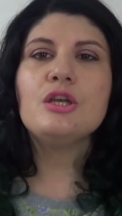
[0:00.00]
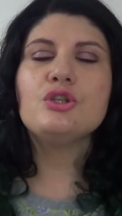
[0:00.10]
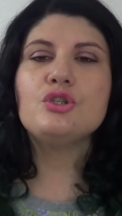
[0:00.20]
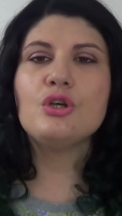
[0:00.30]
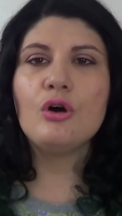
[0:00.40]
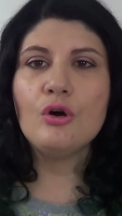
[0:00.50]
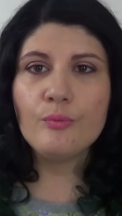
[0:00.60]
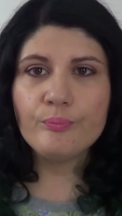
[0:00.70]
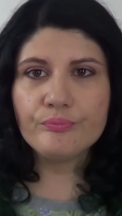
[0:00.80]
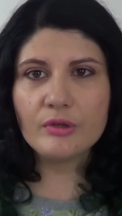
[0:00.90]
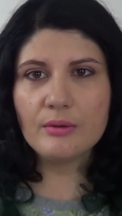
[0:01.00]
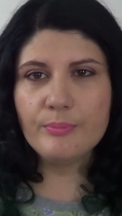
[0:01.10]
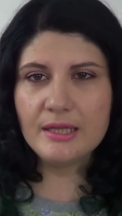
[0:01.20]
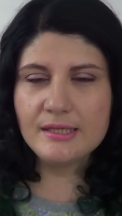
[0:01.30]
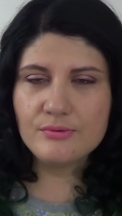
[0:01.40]
So
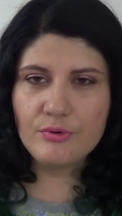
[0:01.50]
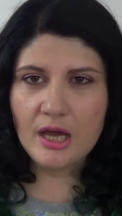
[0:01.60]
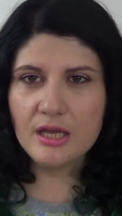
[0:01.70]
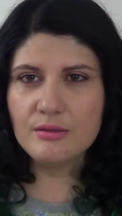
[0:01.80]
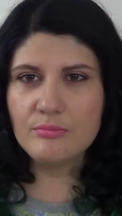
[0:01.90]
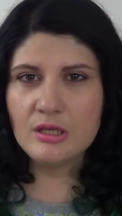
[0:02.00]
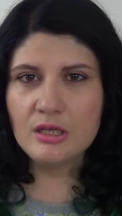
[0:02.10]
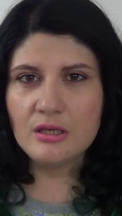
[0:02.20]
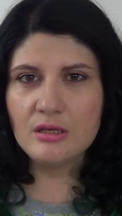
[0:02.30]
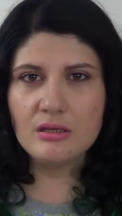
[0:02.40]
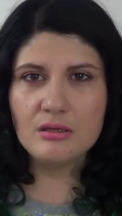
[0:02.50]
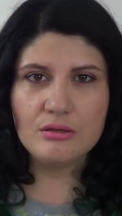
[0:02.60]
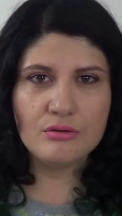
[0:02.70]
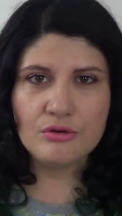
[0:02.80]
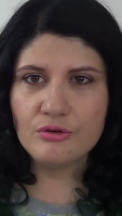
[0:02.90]
please write me
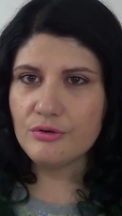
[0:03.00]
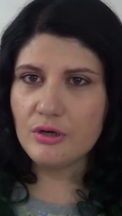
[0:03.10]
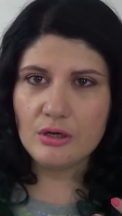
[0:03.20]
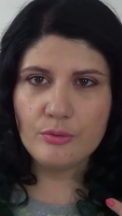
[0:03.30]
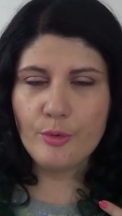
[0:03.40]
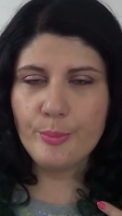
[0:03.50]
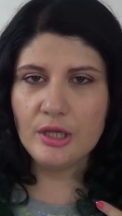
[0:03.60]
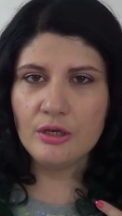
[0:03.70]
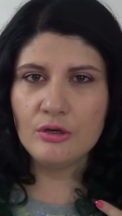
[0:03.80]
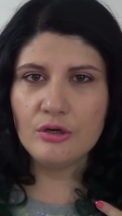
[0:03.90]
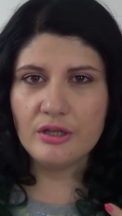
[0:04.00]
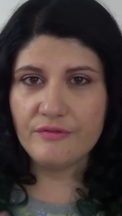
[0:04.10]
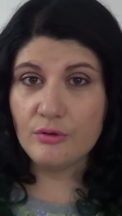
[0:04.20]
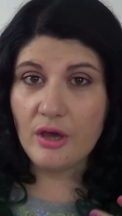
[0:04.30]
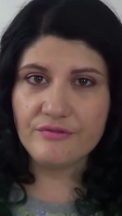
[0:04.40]
your opinion
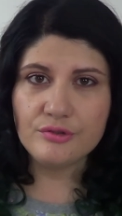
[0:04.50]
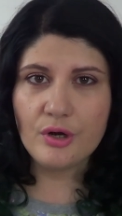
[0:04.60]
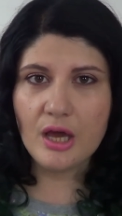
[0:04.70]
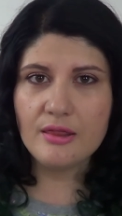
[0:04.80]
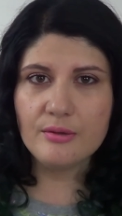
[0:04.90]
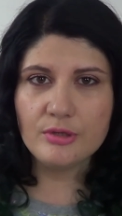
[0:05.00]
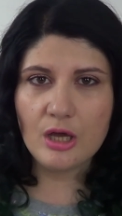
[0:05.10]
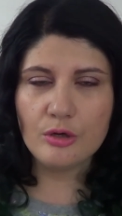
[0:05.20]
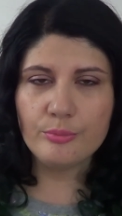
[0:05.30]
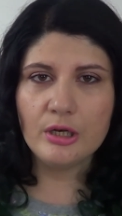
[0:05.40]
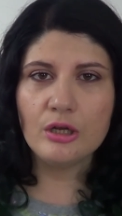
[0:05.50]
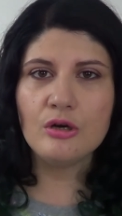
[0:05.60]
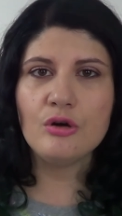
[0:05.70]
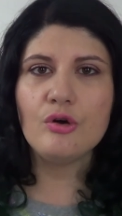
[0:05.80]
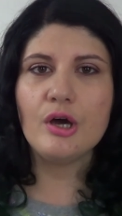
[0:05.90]
if you have tried them down
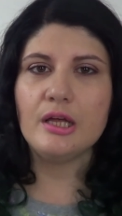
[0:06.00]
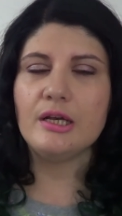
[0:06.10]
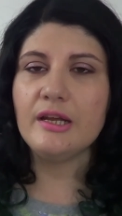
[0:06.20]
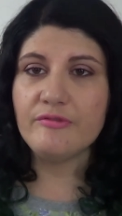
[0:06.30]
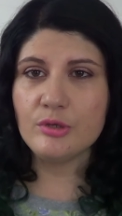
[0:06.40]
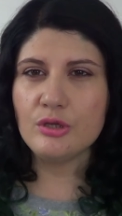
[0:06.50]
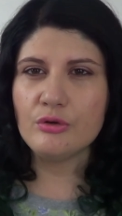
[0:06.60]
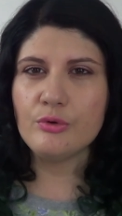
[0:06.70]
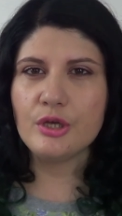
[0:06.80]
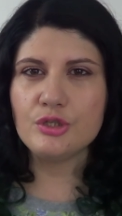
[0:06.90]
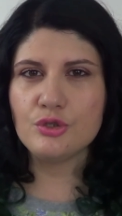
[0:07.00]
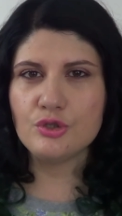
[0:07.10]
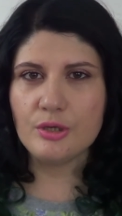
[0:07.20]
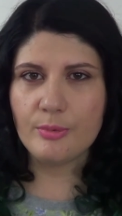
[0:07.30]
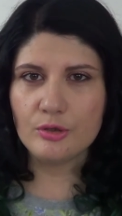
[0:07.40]
below, and leave me your
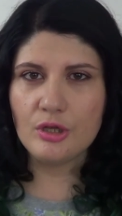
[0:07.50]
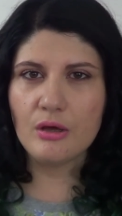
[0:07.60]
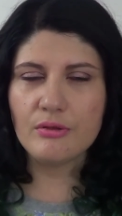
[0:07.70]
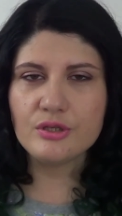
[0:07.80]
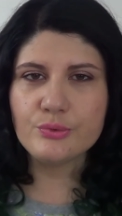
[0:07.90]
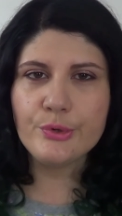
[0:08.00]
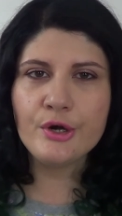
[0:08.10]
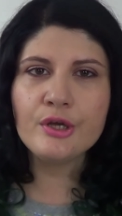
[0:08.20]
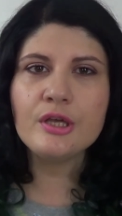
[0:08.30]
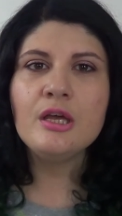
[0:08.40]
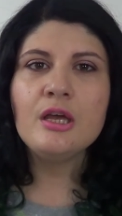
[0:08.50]
questions about how this work.